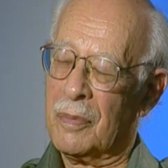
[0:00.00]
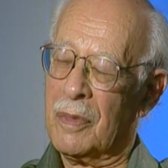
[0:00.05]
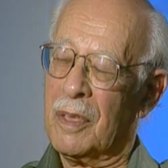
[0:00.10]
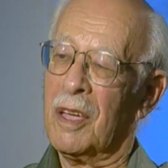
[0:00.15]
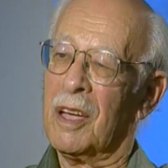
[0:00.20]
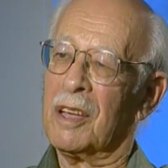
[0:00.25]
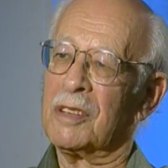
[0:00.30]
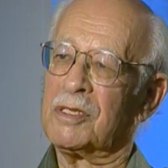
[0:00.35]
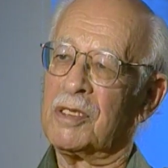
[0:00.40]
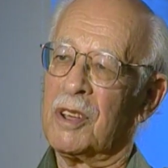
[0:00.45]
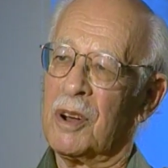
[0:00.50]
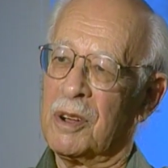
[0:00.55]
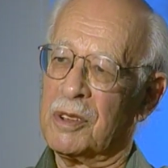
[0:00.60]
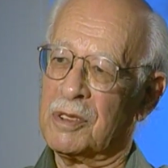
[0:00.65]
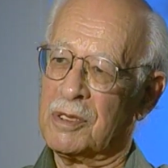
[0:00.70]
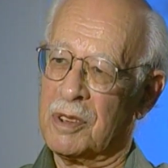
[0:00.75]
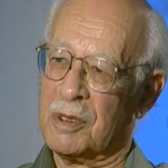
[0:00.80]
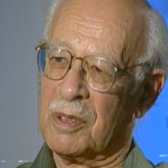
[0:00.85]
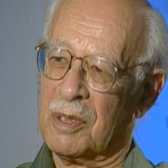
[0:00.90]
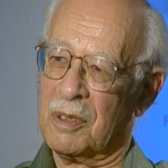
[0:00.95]
Yes, there
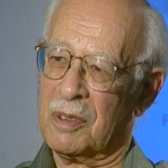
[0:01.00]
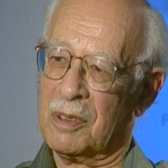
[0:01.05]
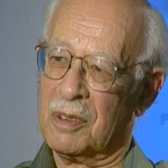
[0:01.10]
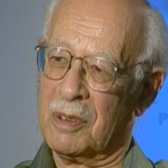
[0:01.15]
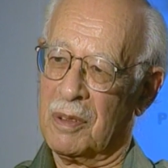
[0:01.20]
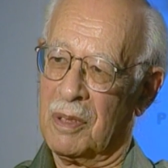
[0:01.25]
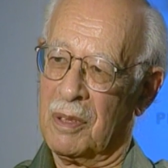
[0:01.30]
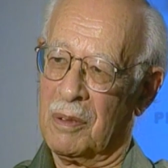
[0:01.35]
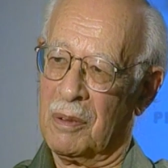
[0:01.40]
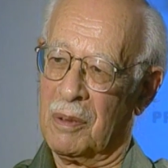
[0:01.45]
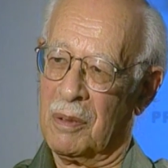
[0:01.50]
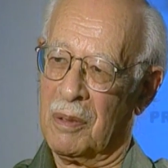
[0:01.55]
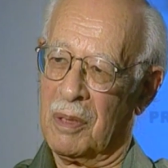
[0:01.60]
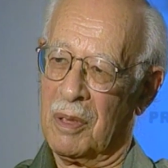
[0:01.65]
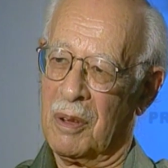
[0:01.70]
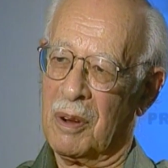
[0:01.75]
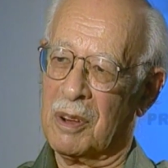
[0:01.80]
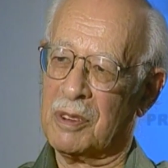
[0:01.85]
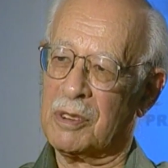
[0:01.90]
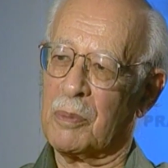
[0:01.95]
is a,
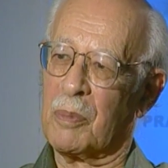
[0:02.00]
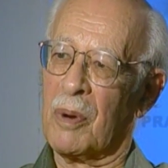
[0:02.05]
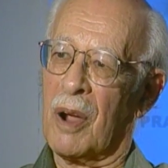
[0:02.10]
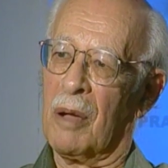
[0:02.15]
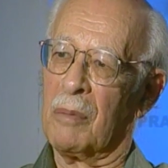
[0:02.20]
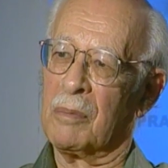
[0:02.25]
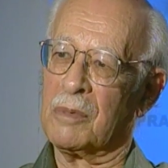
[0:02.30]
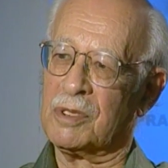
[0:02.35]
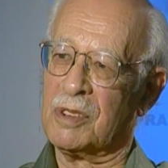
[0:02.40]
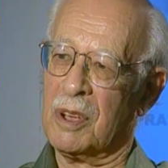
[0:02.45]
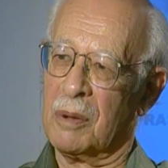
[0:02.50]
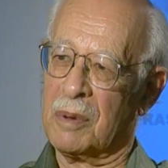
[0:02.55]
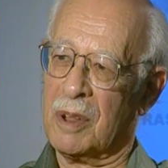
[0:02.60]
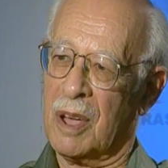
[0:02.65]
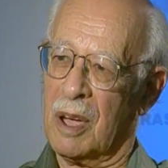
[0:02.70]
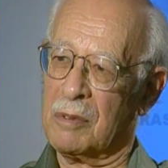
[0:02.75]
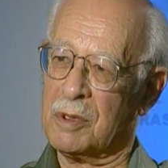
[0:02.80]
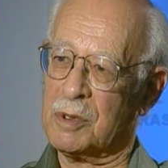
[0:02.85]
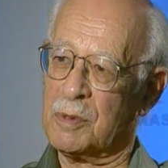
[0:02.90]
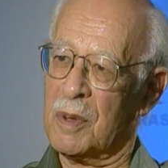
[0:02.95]
there is a problem
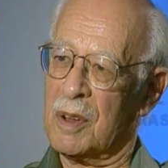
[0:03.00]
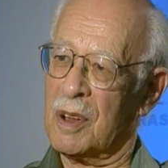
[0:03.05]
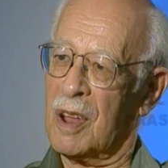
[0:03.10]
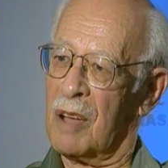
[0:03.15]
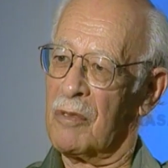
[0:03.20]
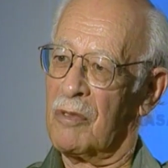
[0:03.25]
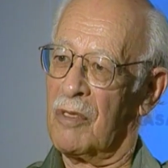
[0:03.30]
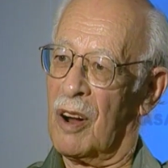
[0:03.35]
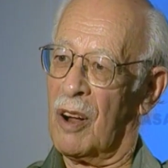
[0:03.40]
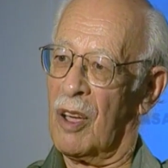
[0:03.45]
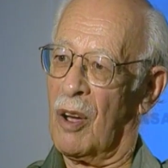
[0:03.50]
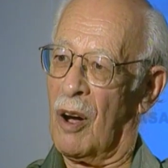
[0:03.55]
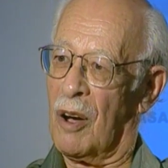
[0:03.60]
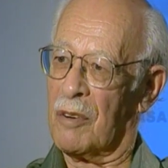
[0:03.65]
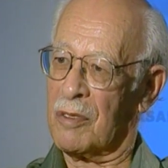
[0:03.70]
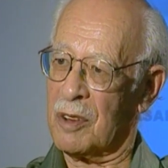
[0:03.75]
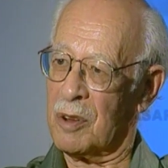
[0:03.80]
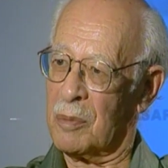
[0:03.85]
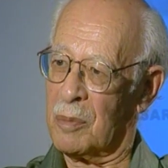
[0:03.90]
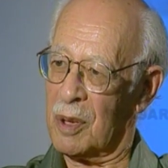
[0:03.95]
sometimes, but not very
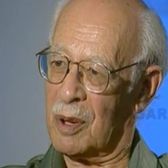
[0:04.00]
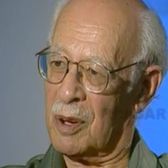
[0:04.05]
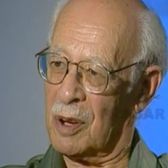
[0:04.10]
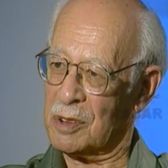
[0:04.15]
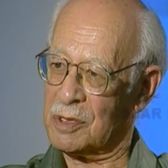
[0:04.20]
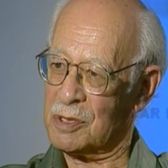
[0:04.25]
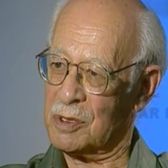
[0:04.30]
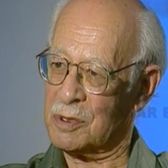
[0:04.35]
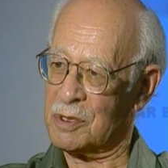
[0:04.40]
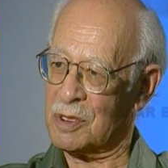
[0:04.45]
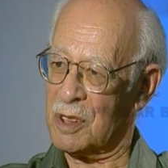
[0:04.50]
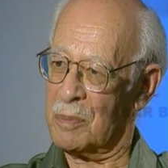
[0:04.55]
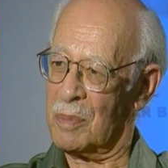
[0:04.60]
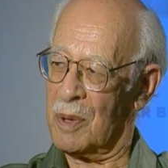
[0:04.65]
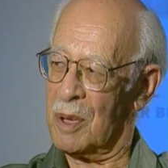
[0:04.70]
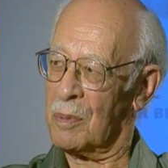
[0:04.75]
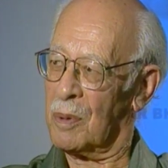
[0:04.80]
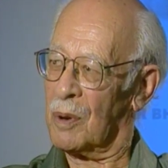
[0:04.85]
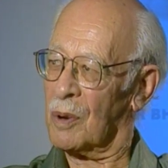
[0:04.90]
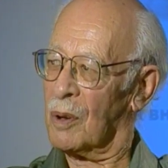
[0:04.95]
often because usually
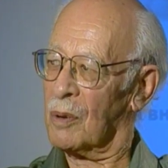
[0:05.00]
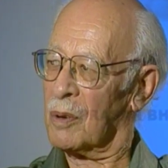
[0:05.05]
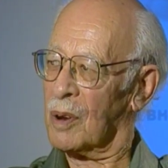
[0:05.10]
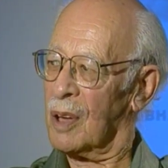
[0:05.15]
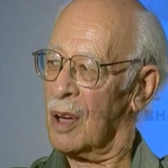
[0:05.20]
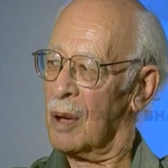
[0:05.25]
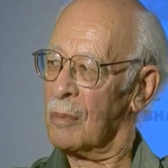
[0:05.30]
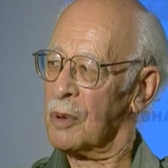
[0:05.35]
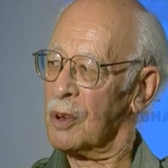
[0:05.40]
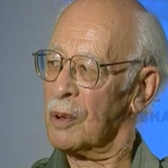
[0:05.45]
people don't come